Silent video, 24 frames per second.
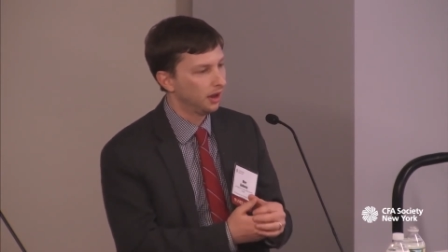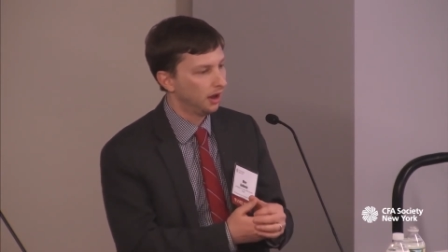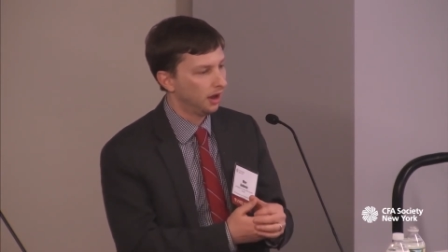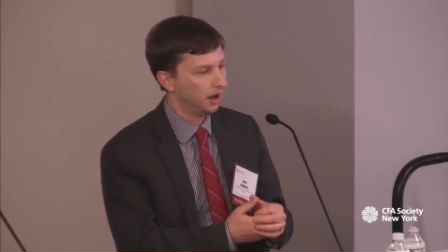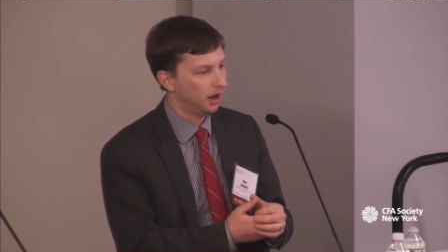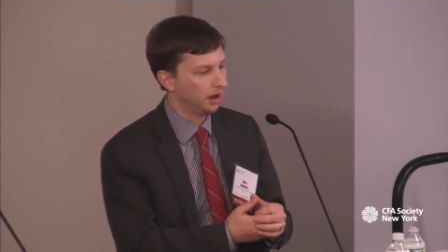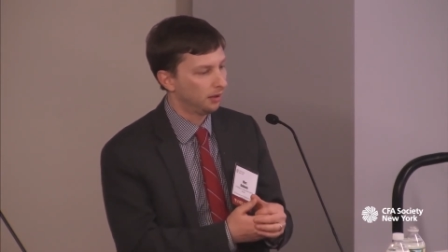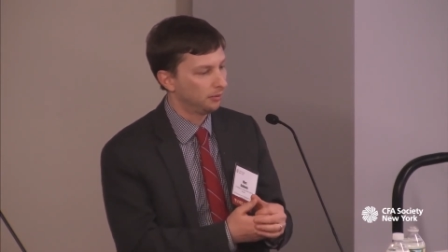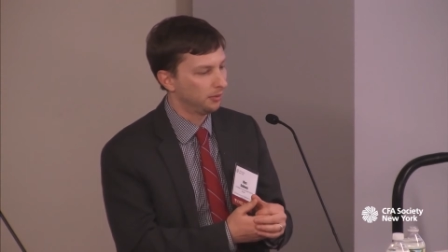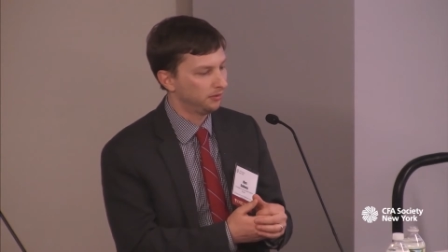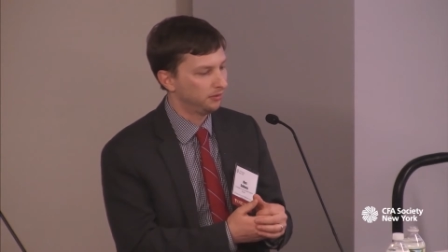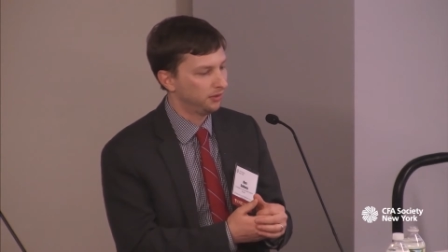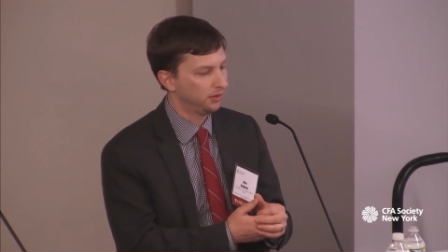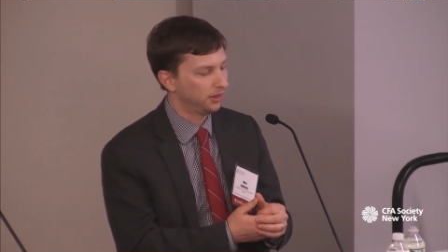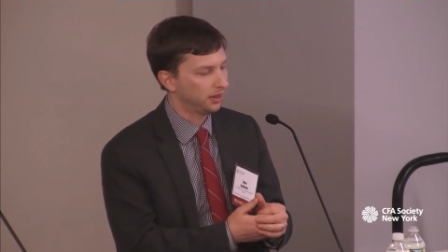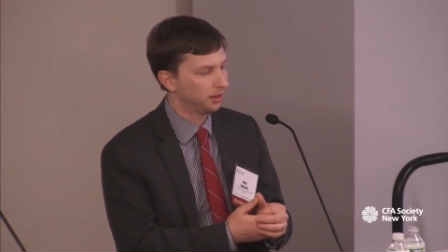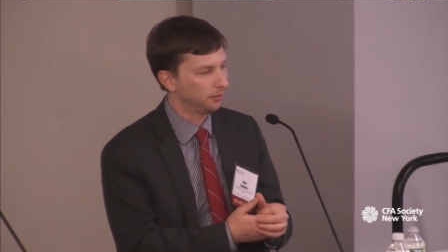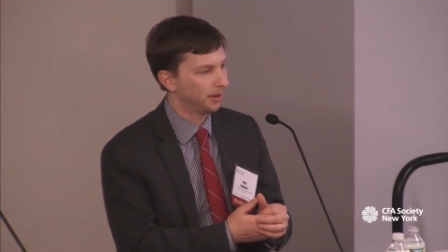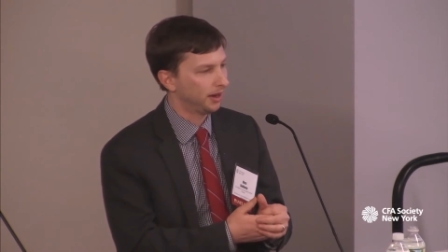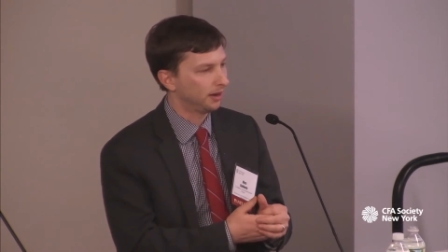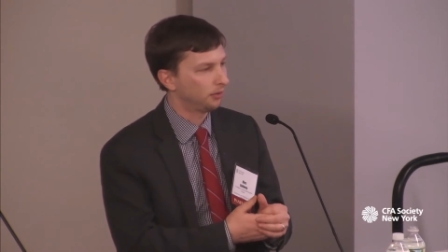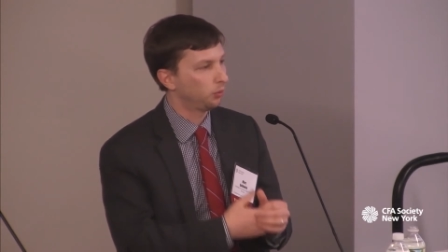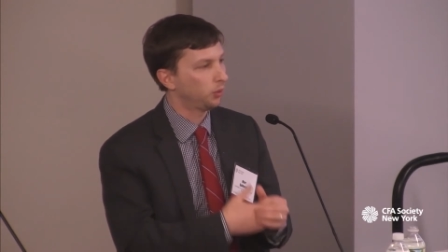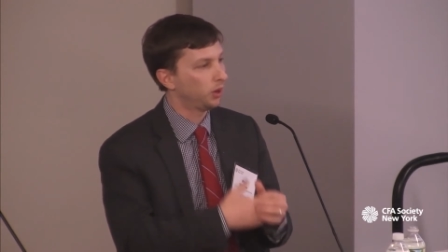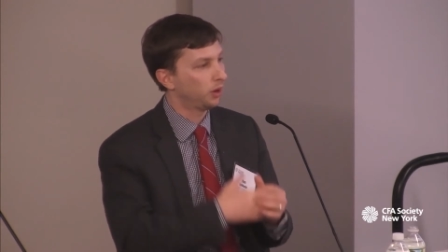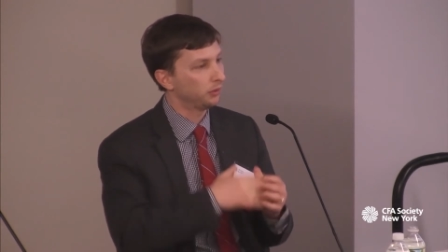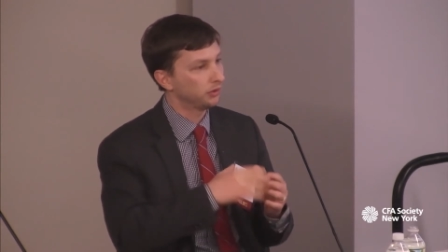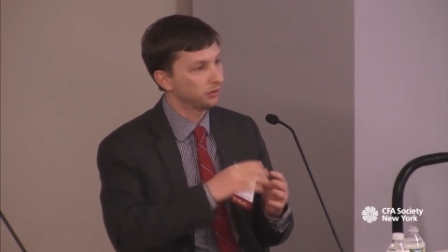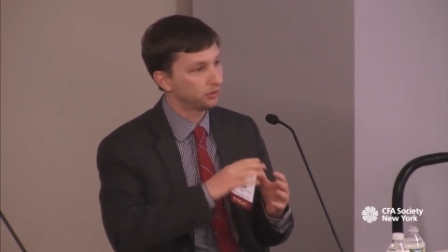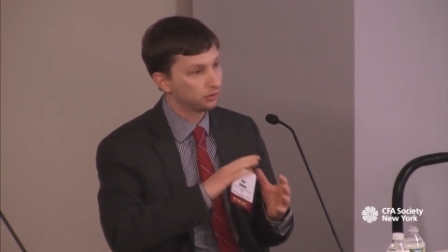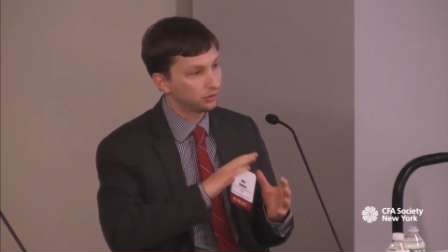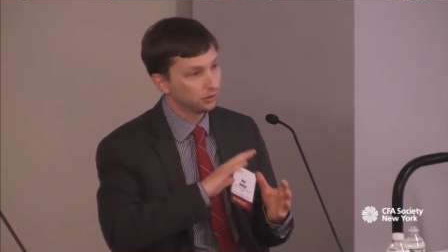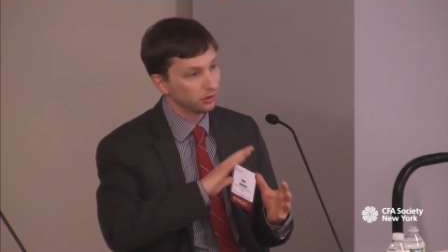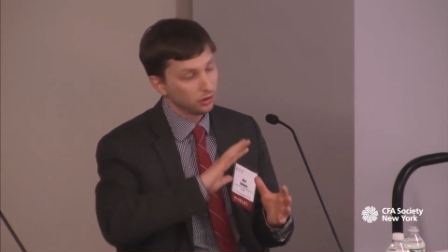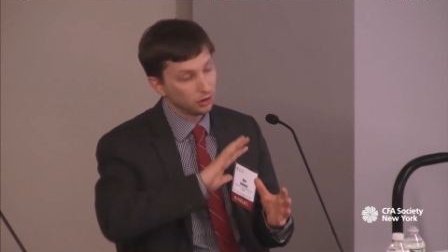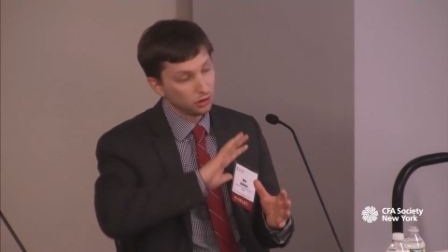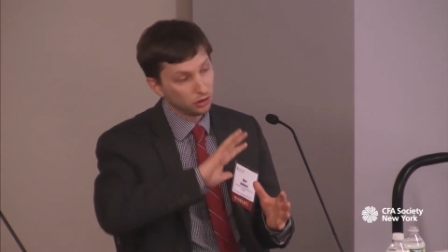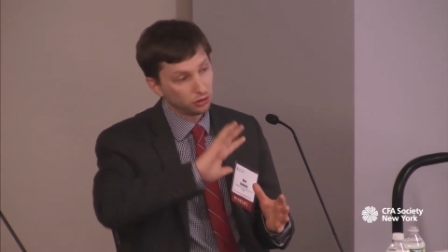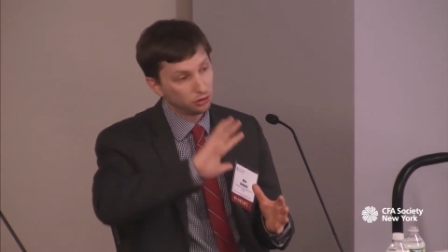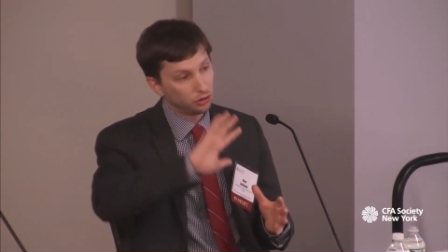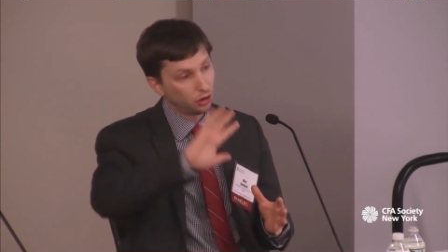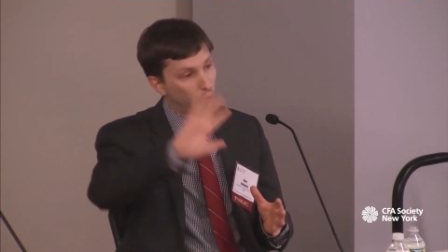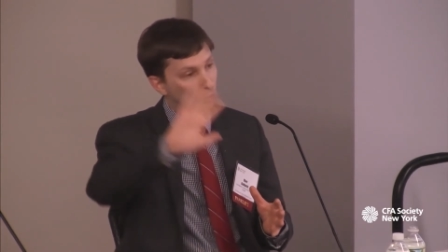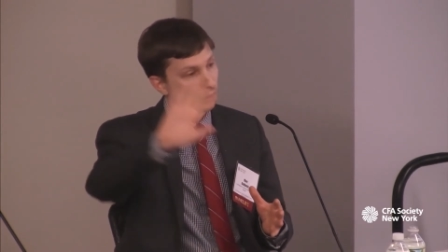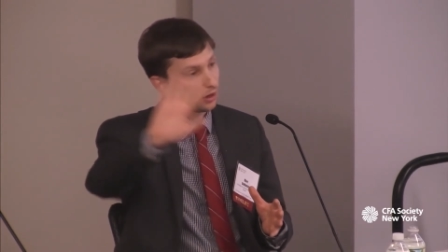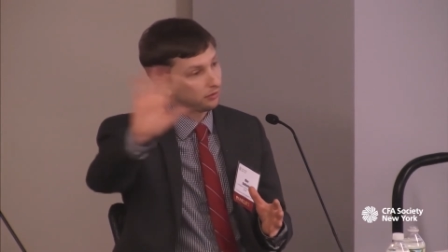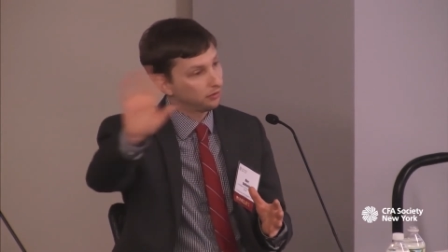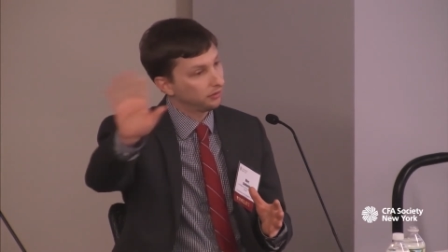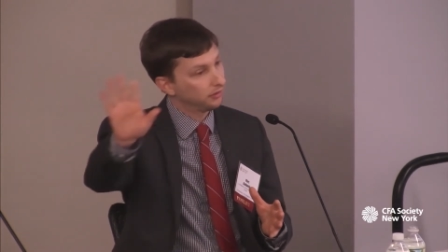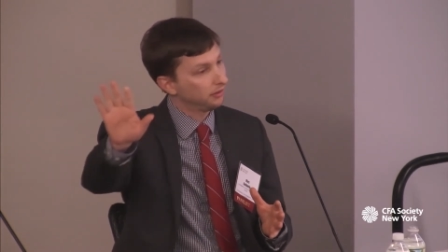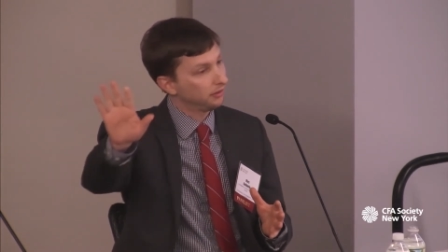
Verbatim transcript: Um, if you think about it, we always don't want to